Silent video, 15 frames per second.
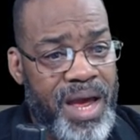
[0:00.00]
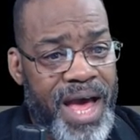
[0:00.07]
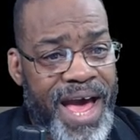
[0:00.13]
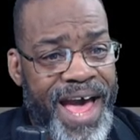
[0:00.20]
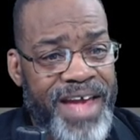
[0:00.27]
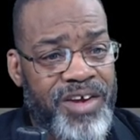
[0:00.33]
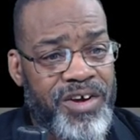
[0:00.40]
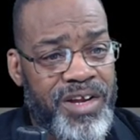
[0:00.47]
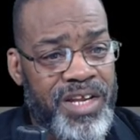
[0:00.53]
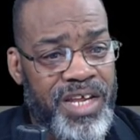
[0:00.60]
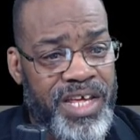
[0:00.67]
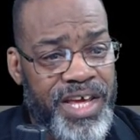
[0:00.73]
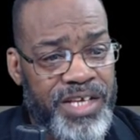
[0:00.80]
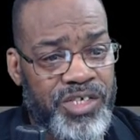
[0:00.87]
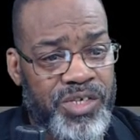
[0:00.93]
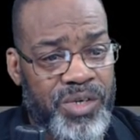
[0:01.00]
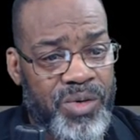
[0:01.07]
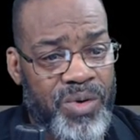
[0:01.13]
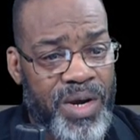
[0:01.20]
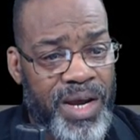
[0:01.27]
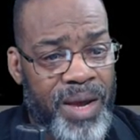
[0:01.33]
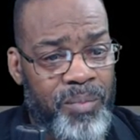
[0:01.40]
I couldn't get
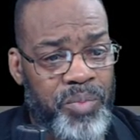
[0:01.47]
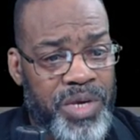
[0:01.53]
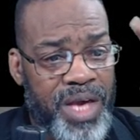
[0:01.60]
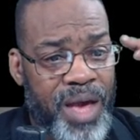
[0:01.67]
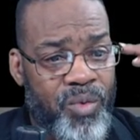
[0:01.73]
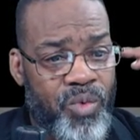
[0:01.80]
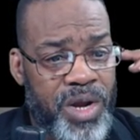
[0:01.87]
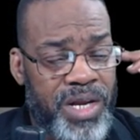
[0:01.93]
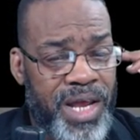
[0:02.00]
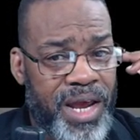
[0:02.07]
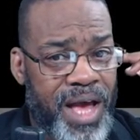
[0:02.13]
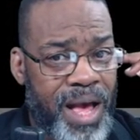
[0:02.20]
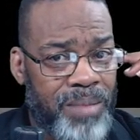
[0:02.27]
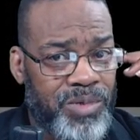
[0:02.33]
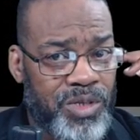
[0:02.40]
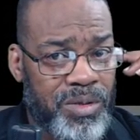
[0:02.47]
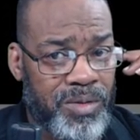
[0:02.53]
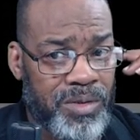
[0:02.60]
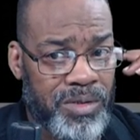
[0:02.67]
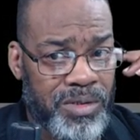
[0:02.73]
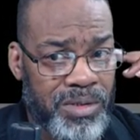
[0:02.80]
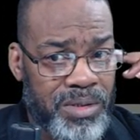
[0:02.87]
you MPI one day
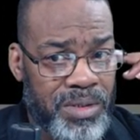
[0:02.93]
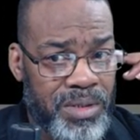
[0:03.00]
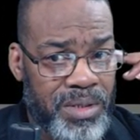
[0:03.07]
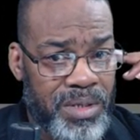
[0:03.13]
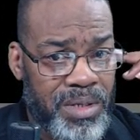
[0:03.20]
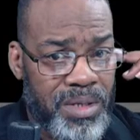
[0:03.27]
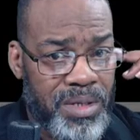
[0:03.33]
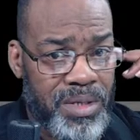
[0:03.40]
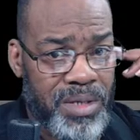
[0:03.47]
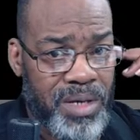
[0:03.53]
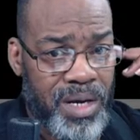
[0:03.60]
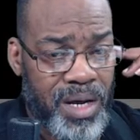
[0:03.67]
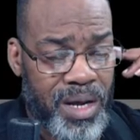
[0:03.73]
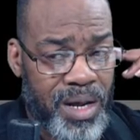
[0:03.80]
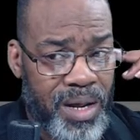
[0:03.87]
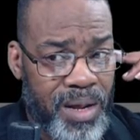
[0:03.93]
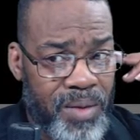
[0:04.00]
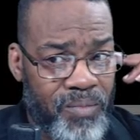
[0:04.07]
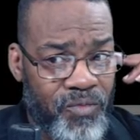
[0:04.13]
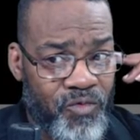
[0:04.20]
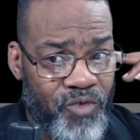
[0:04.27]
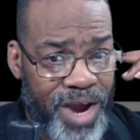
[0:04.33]
optionals
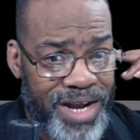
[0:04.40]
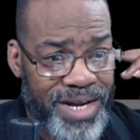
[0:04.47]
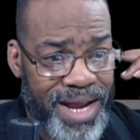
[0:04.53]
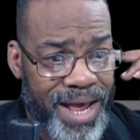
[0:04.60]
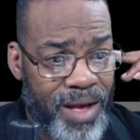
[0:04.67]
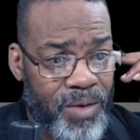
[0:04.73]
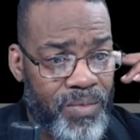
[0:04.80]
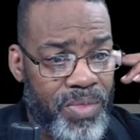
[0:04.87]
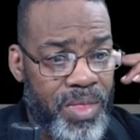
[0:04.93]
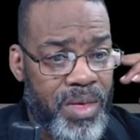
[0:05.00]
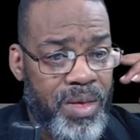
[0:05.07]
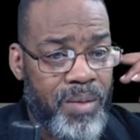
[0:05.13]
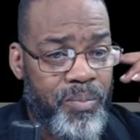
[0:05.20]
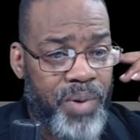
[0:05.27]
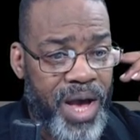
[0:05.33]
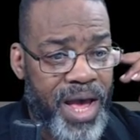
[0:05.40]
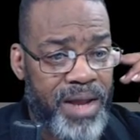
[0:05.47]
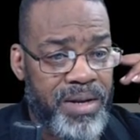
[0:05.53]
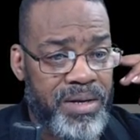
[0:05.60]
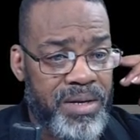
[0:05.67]
um, right now, but